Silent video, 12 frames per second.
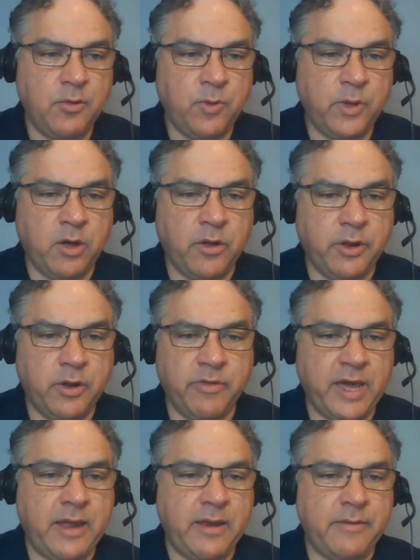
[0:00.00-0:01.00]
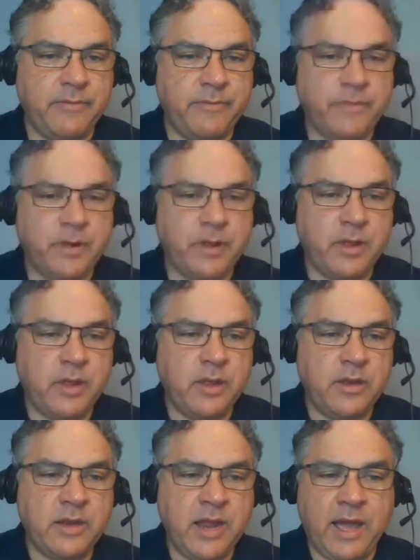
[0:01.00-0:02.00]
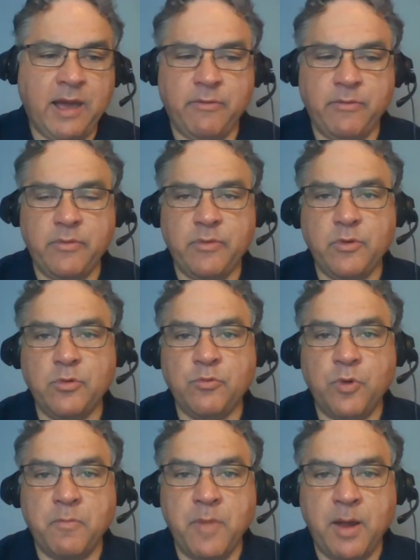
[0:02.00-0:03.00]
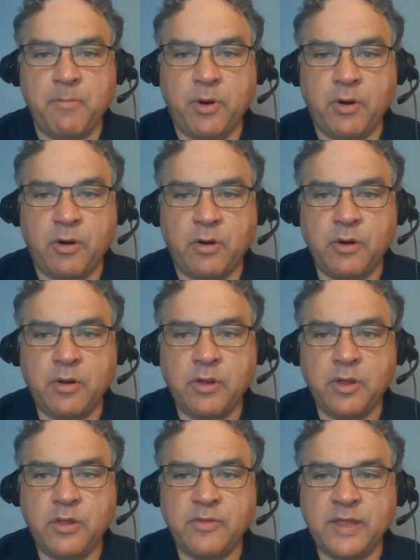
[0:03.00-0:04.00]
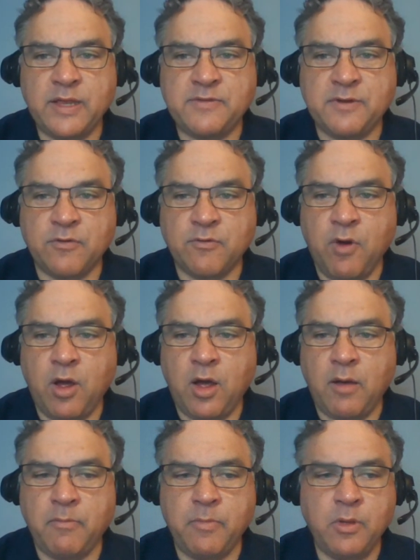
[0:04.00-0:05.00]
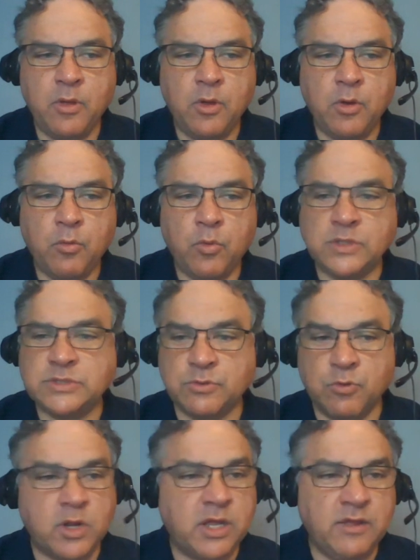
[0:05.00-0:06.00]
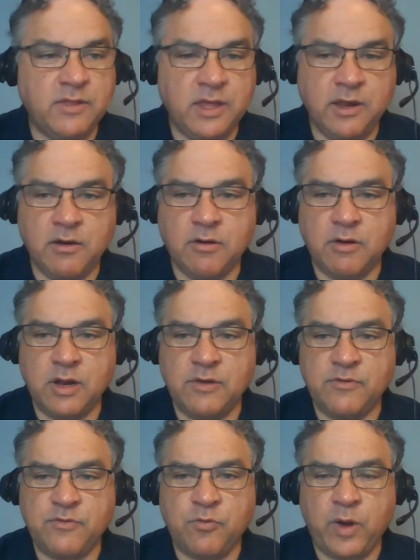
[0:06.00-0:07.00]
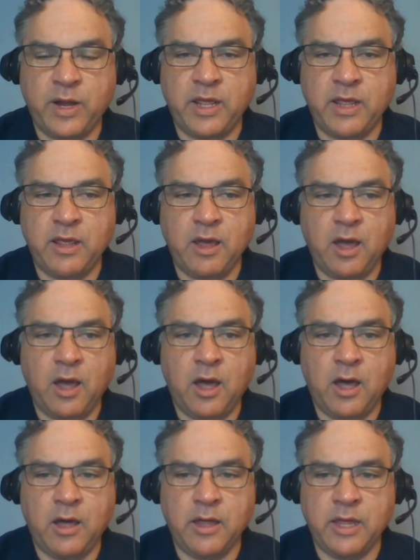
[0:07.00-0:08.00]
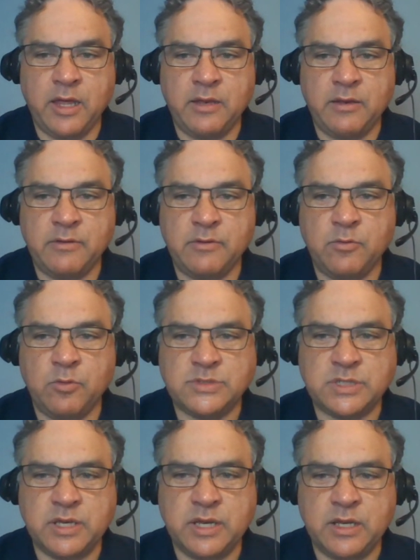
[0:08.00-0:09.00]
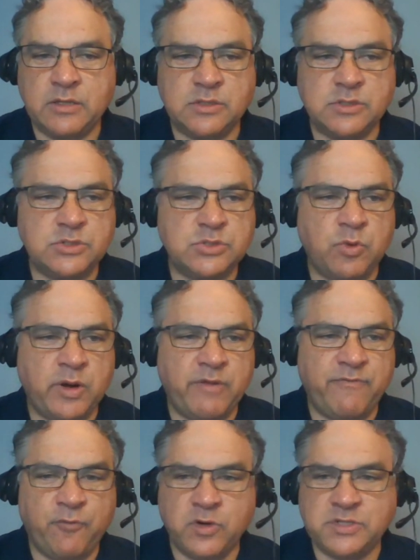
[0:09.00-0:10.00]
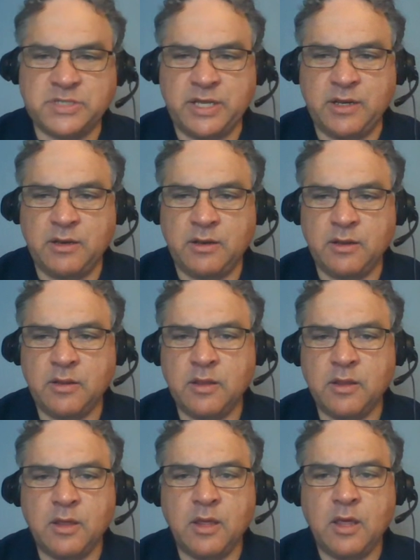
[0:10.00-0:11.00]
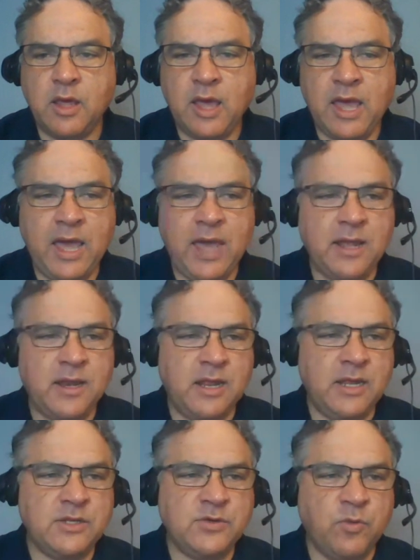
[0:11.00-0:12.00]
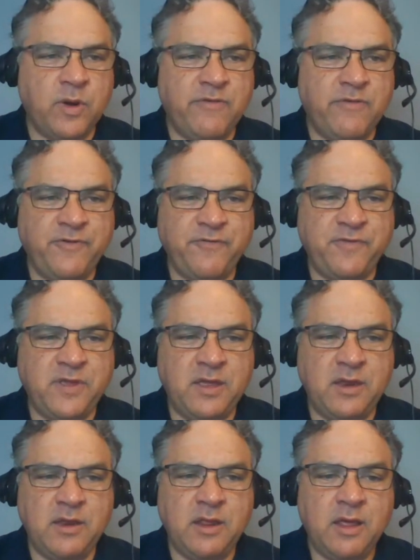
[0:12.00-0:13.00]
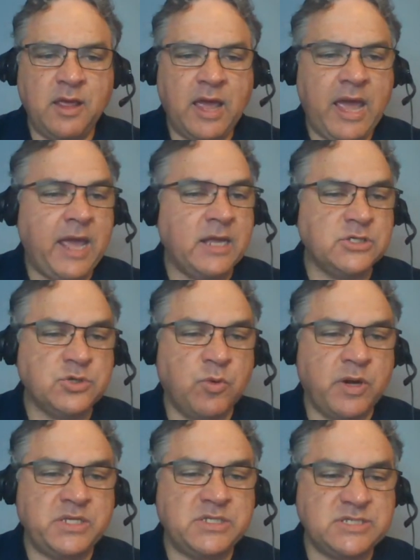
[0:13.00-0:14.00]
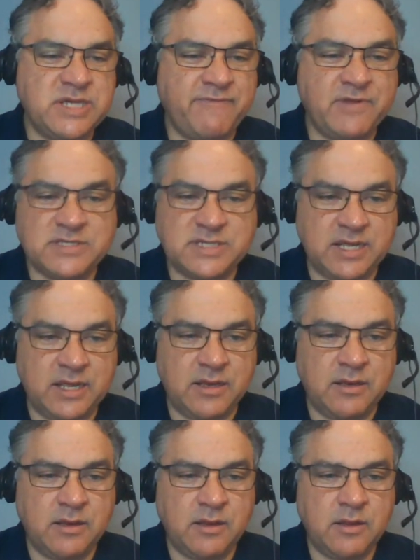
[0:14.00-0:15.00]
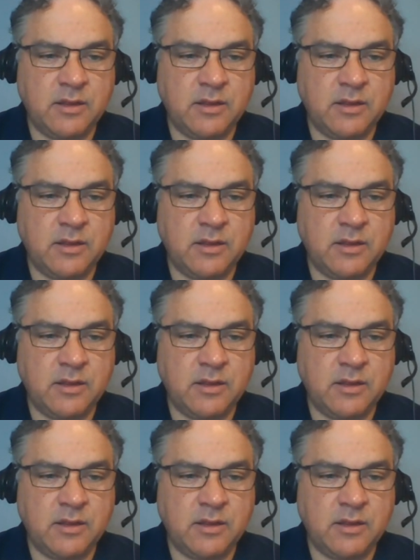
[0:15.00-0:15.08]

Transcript: We all know that. Now, remember that DeGrom was the rookie of the year in 20 uh in was it in 2014 and in 2015 and 2017,